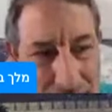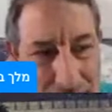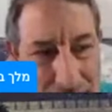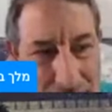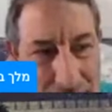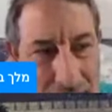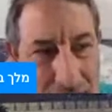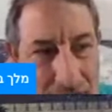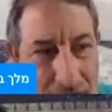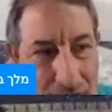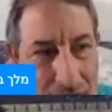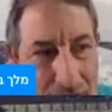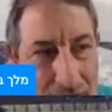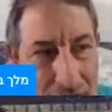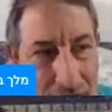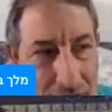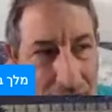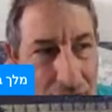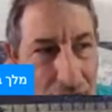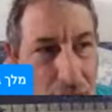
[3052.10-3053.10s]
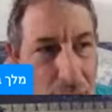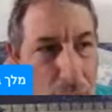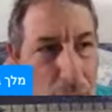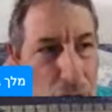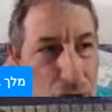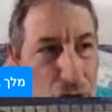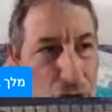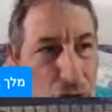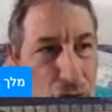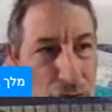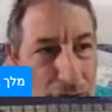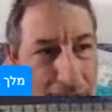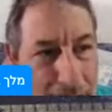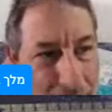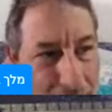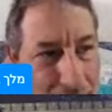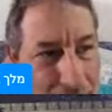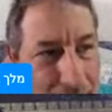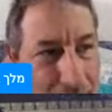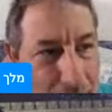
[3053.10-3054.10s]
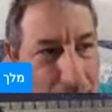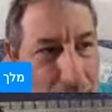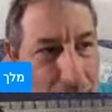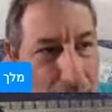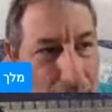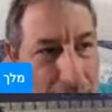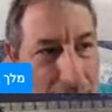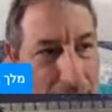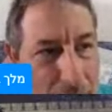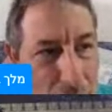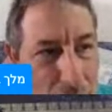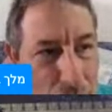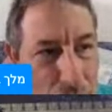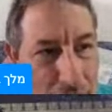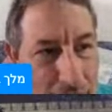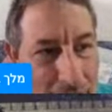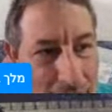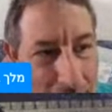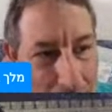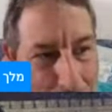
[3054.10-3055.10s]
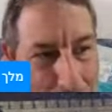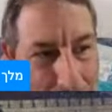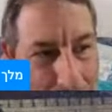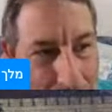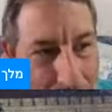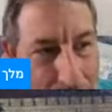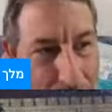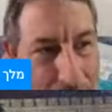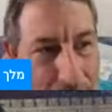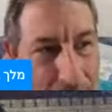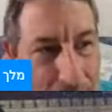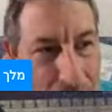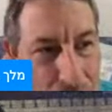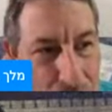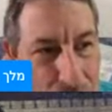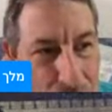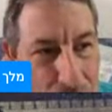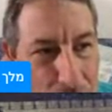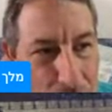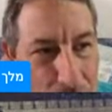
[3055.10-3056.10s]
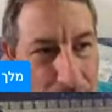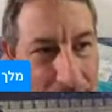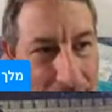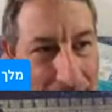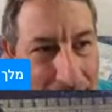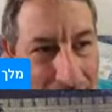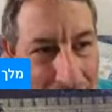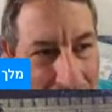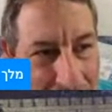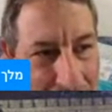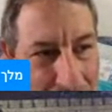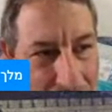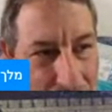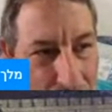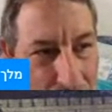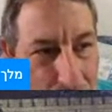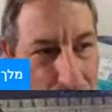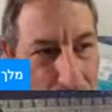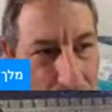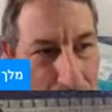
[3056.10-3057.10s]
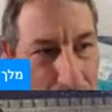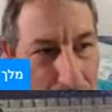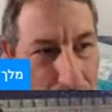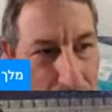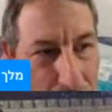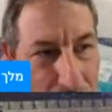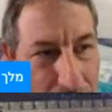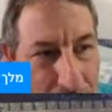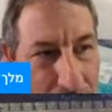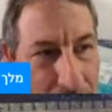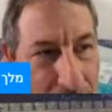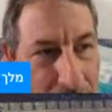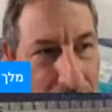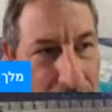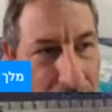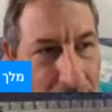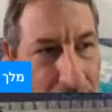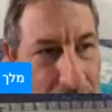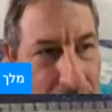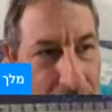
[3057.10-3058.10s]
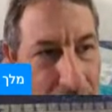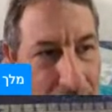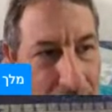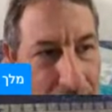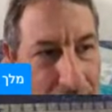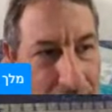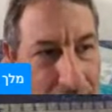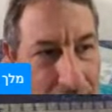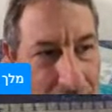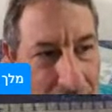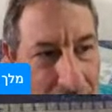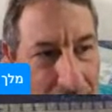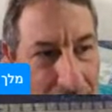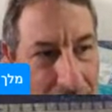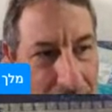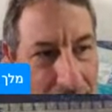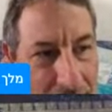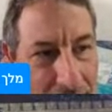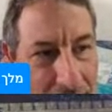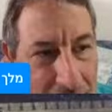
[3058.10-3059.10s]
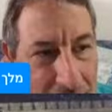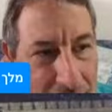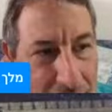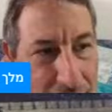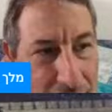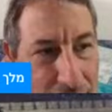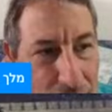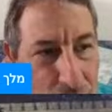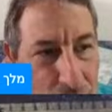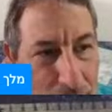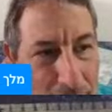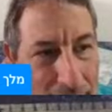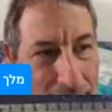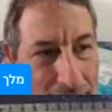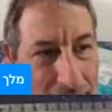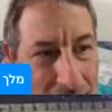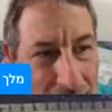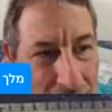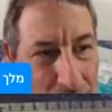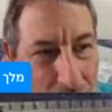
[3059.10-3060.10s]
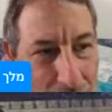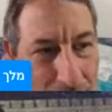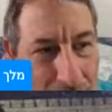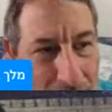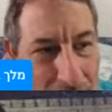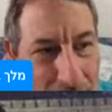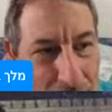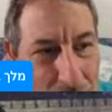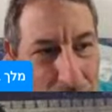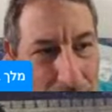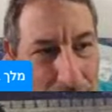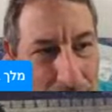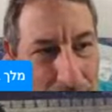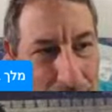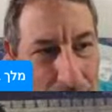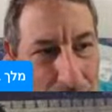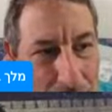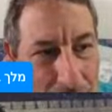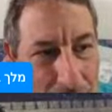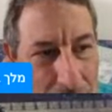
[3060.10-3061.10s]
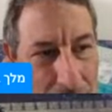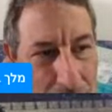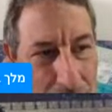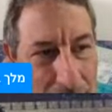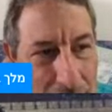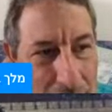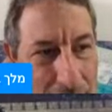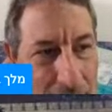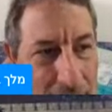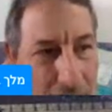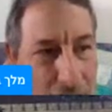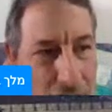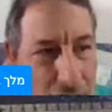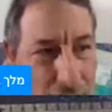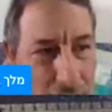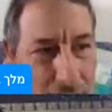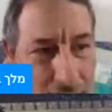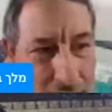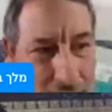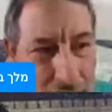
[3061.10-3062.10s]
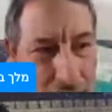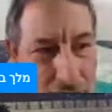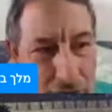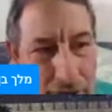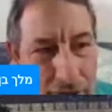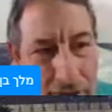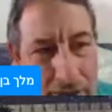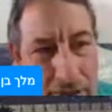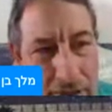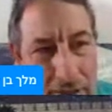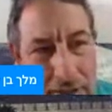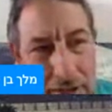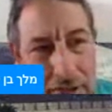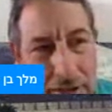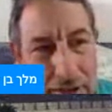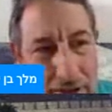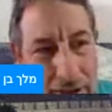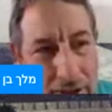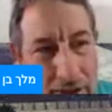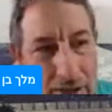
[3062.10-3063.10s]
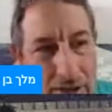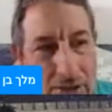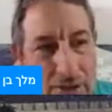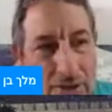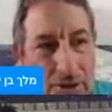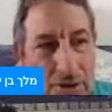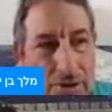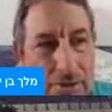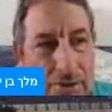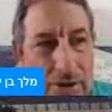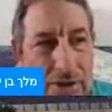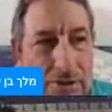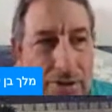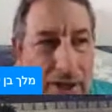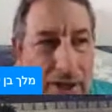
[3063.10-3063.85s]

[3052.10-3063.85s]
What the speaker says: Yeah. Moshe agreed to stay with the man. Moshe accepted the invitation, was content to dwell, agreed, content, willing, agreed. So, okay.